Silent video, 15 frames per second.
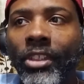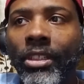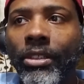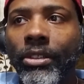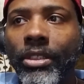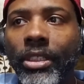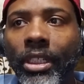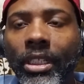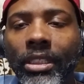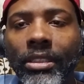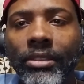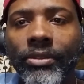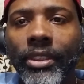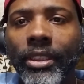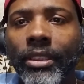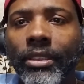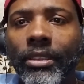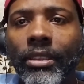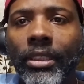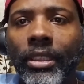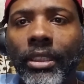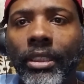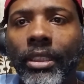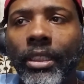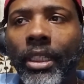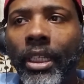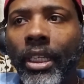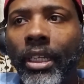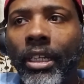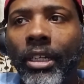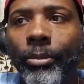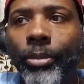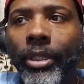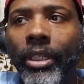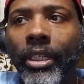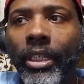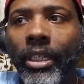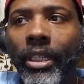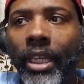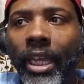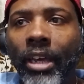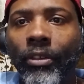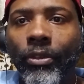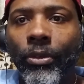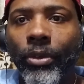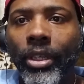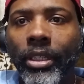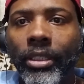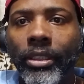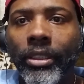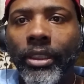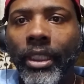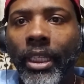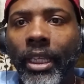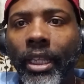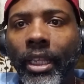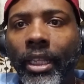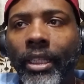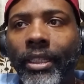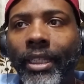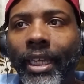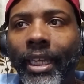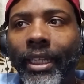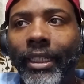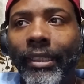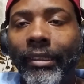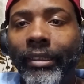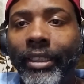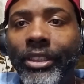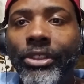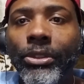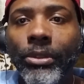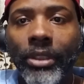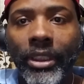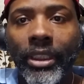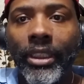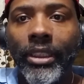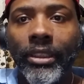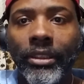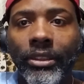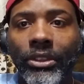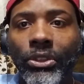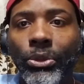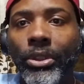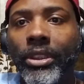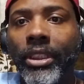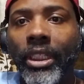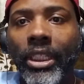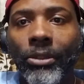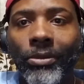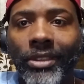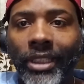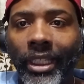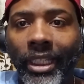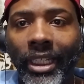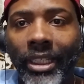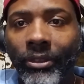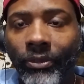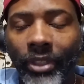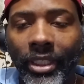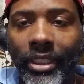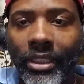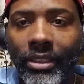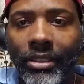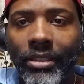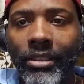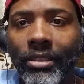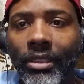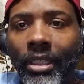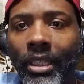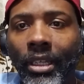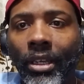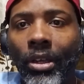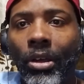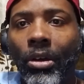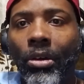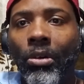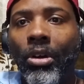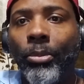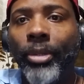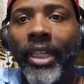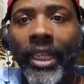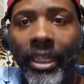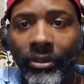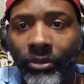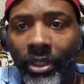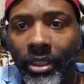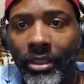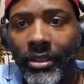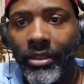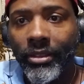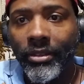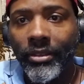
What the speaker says: near Douglasville and up at Alpharetta that literally you would think it was a LA Fitness or Planet Fitness.